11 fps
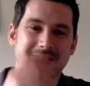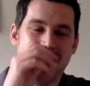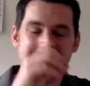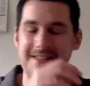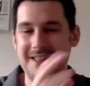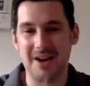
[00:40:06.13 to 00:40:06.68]
So
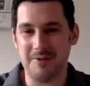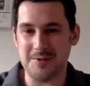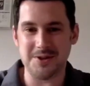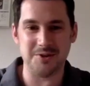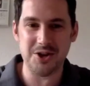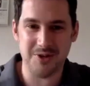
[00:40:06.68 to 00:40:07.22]
I think the over
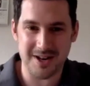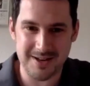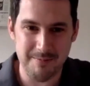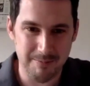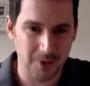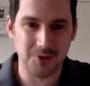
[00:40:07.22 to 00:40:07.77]
50s are an
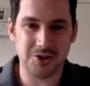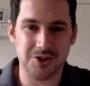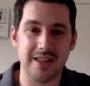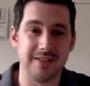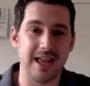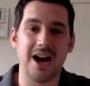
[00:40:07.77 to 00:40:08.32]
interesting bunch.
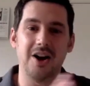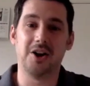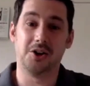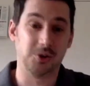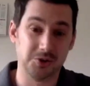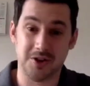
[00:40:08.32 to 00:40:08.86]
They are
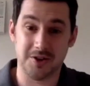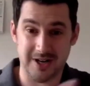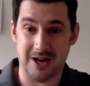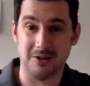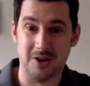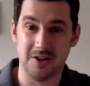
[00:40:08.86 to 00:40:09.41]
old,
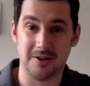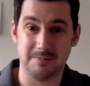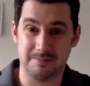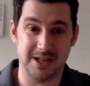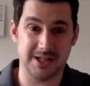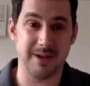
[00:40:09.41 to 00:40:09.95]
considering how long they're
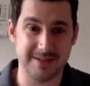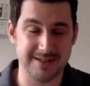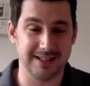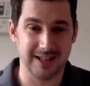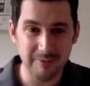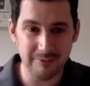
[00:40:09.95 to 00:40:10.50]
expected
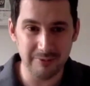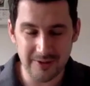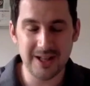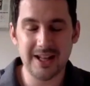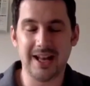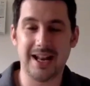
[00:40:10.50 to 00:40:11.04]
to live
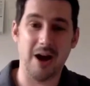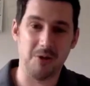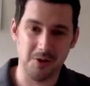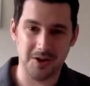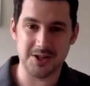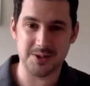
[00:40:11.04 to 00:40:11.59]
and how
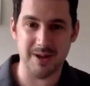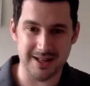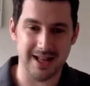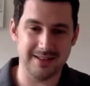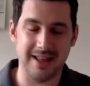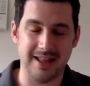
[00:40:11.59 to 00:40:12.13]
long they could spend in
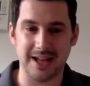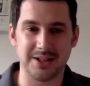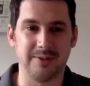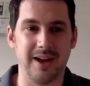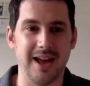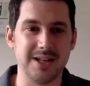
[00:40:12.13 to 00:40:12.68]
that
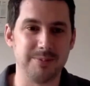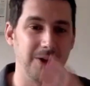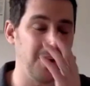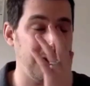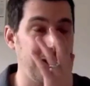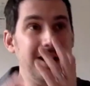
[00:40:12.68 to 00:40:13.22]
next phase. But
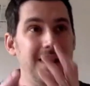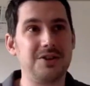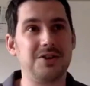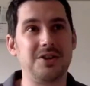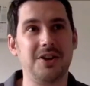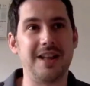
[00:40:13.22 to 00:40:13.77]
look,
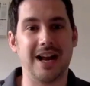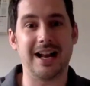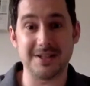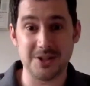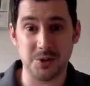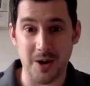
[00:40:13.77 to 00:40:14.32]
let's just look at that
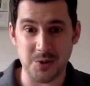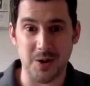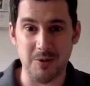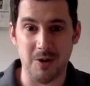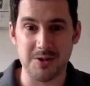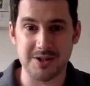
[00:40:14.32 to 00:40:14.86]
class of
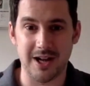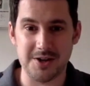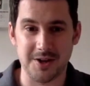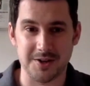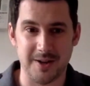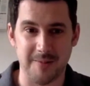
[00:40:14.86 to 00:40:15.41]
2021 research,
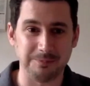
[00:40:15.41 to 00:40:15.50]
because